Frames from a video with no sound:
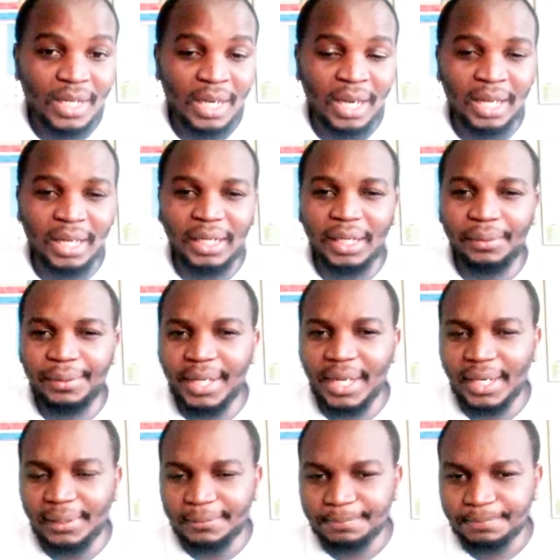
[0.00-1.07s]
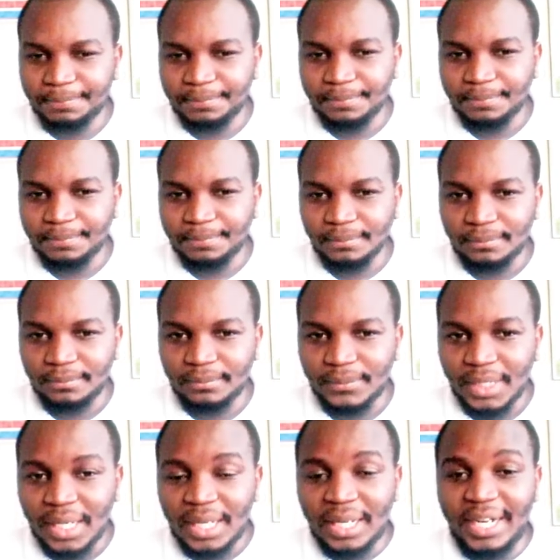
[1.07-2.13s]
Hallelujah.
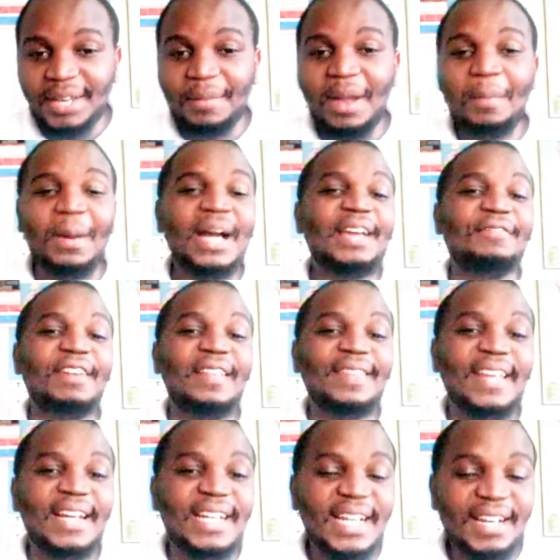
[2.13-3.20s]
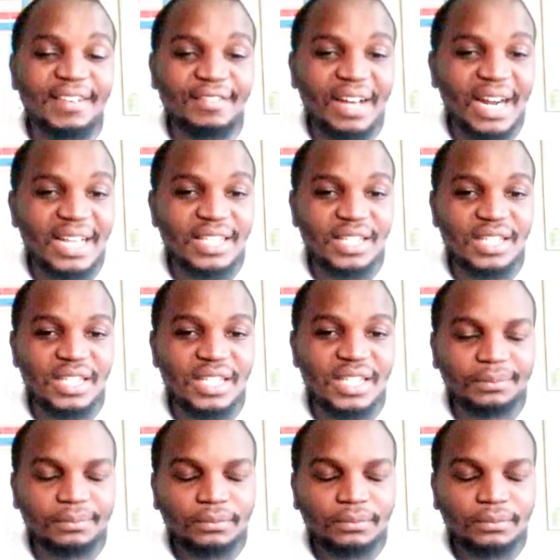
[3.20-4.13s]
Remember, even the deliverance